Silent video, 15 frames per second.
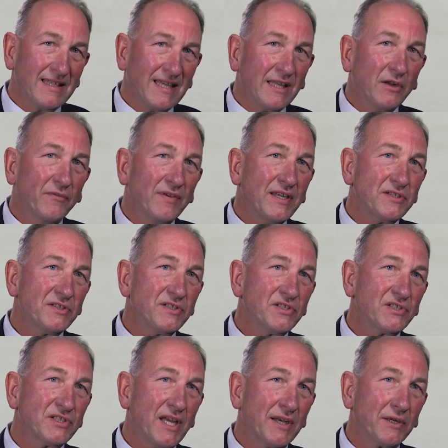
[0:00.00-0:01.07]
Innovation
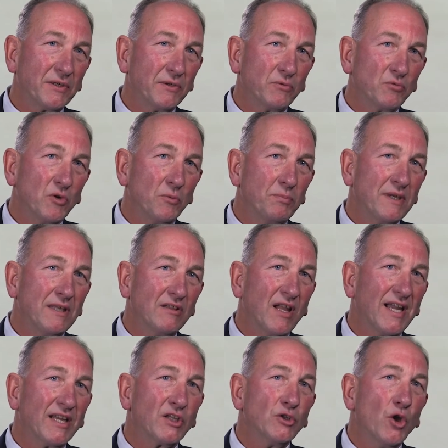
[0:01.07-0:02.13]
Center will be
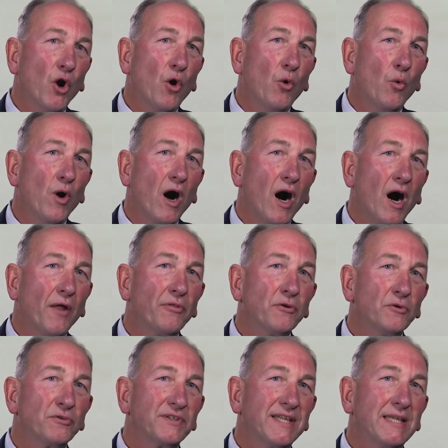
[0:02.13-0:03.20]
like no
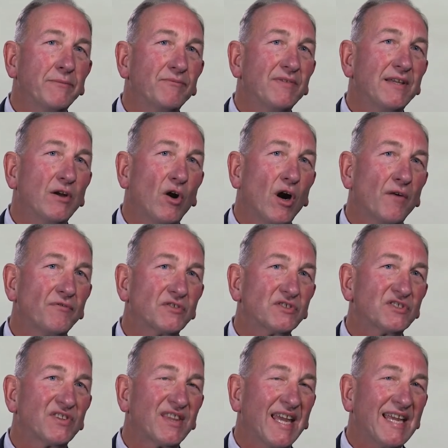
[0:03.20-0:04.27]
other DMV
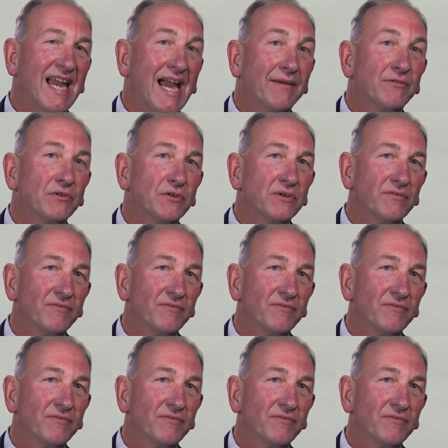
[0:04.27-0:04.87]
office they ever